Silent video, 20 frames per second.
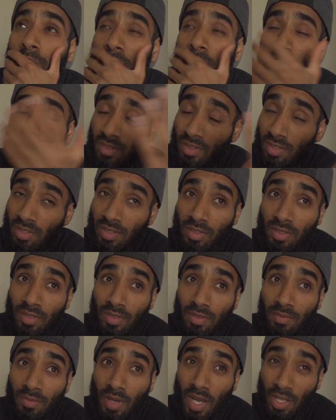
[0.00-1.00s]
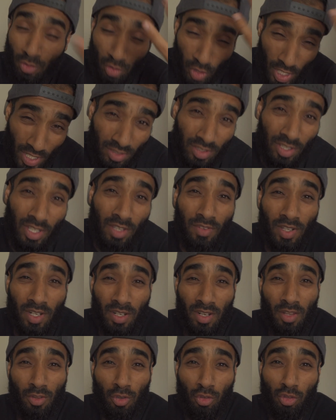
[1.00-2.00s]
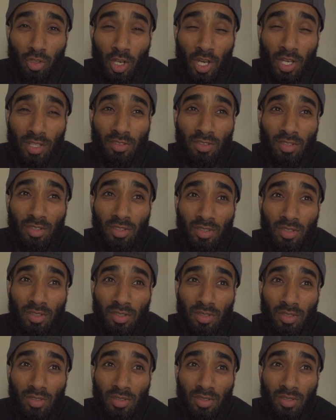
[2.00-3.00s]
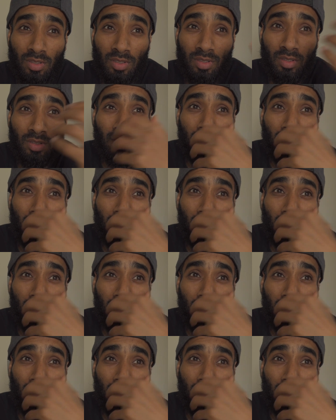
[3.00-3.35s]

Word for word: but I tried to give it another shot yo, this